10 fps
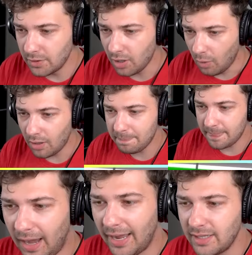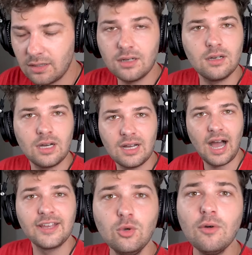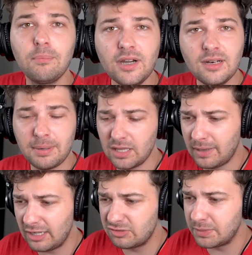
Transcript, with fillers: you know, I I do have money to buy them a house,